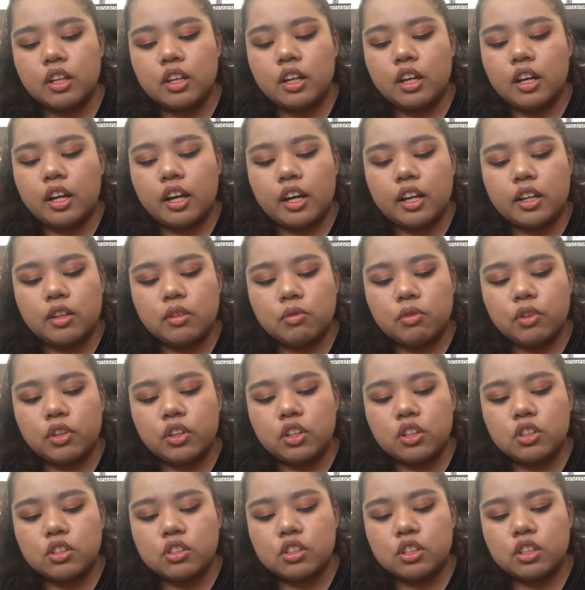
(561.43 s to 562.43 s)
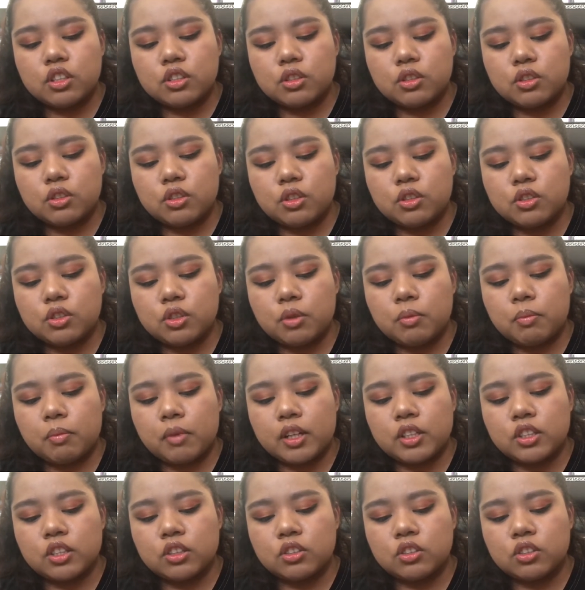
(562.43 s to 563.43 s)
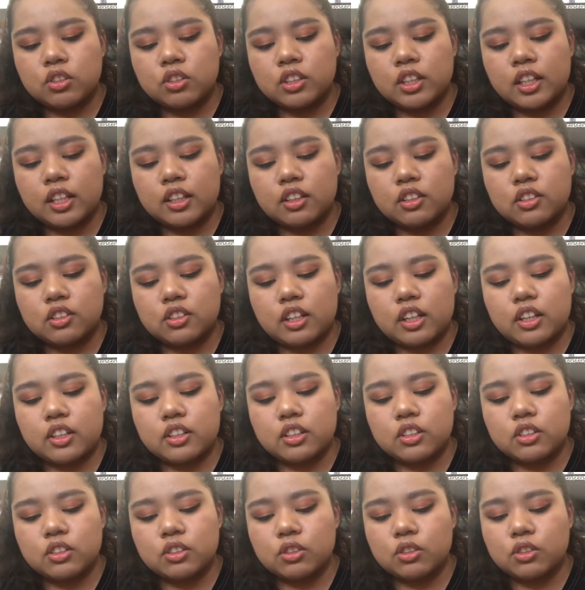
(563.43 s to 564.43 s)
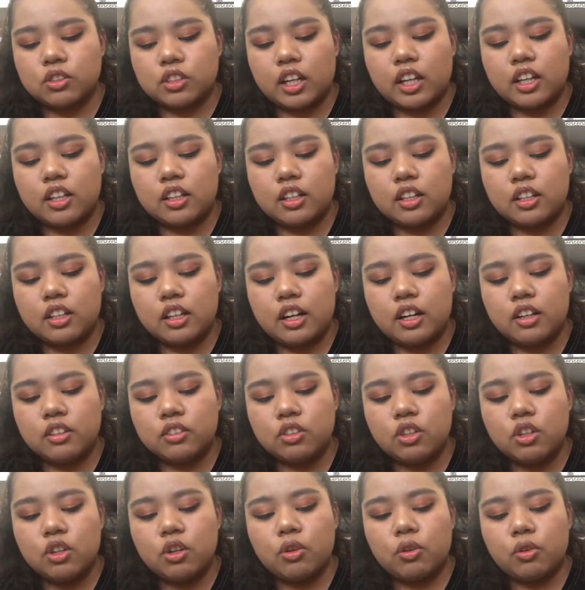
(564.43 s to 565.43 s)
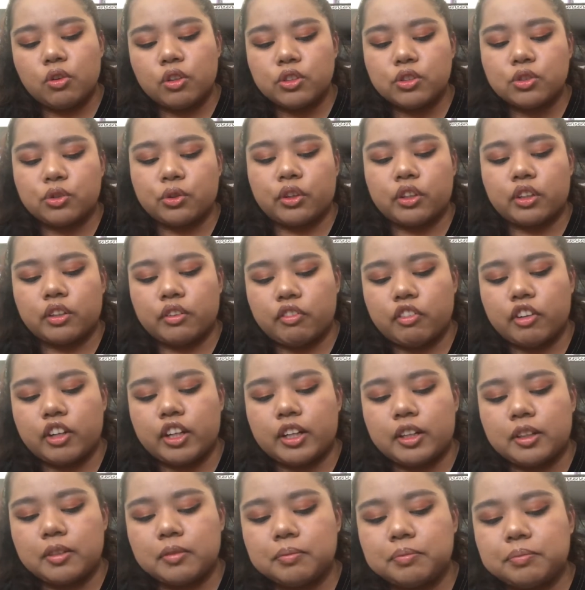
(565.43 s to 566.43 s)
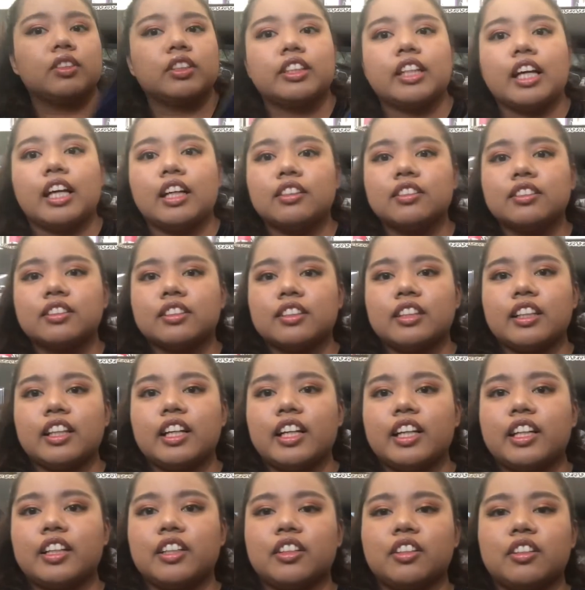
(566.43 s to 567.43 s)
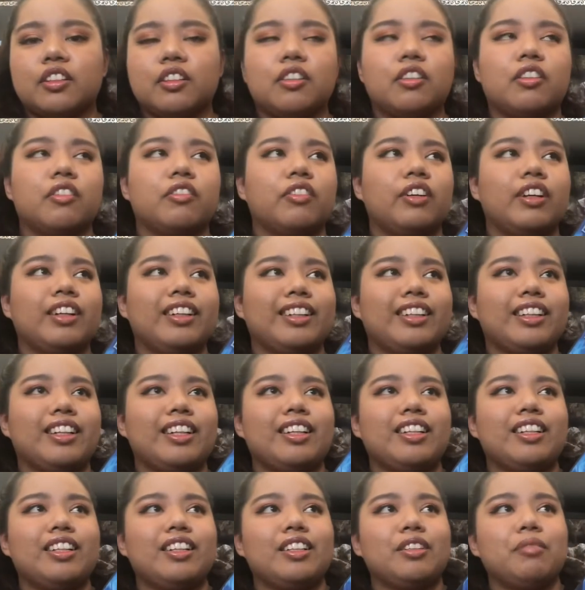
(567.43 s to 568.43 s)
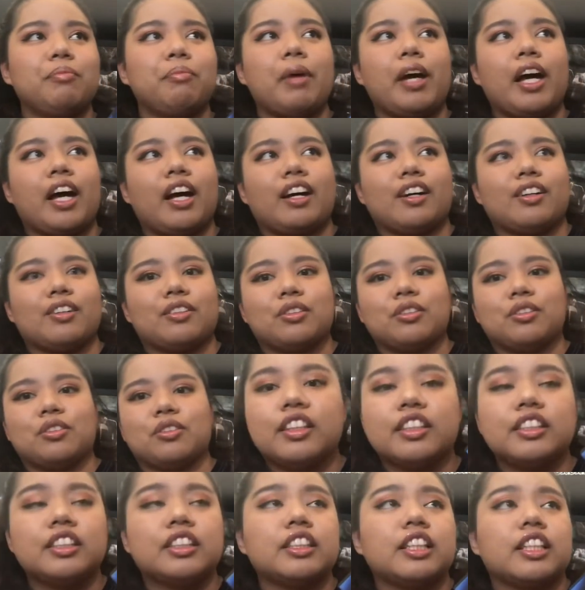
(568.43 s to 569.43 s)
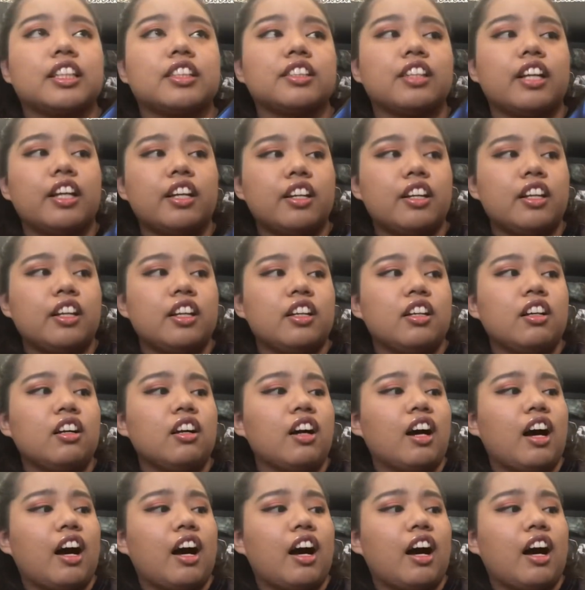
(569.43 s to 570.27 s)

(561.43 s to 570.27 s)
and whether she should use her magic to take the so society down or join the fight. Sounds like fucking battle. This is exciting.